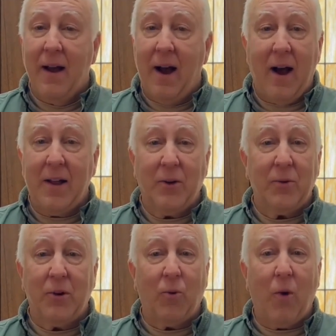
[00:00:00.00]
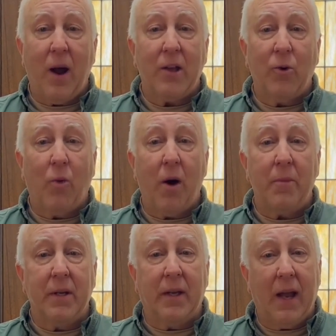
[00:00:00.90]
I don't know why you want
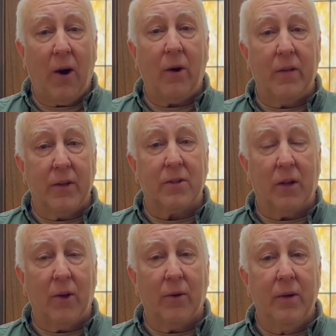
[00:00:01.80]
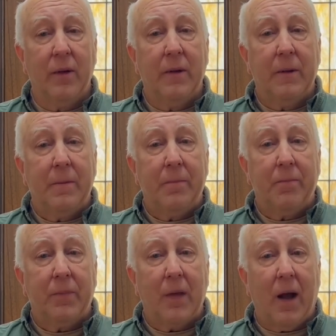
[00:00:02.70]
me to carry this load.
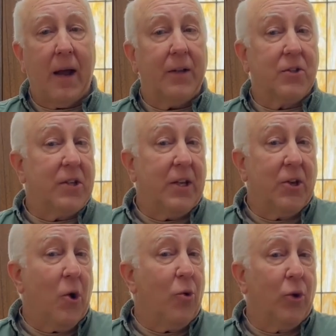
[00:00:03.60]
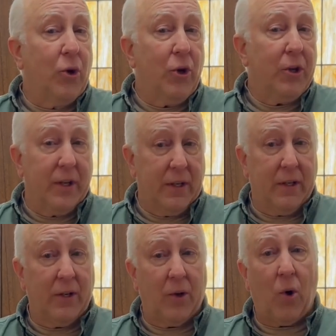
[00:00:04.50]
I can see no good in
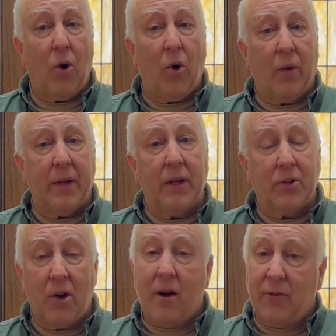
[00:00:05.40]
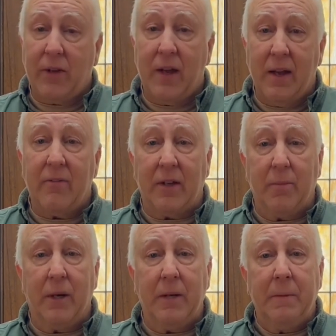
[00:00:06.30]
it at all, and it's awfully heavy,
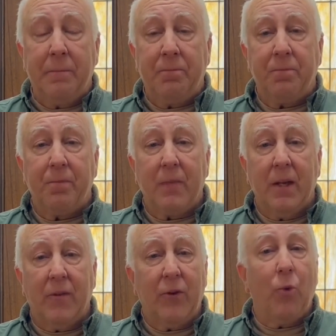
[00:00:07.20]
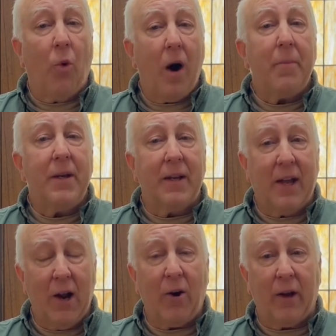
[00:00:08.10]
but if you want me to
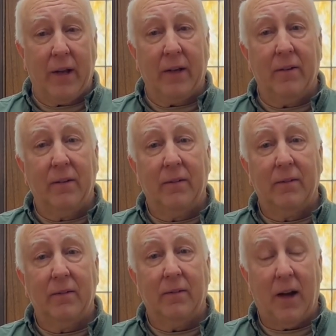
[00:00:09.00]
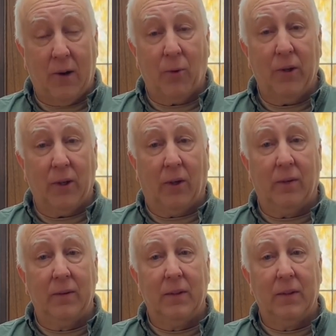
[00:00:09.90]
carry it, I will."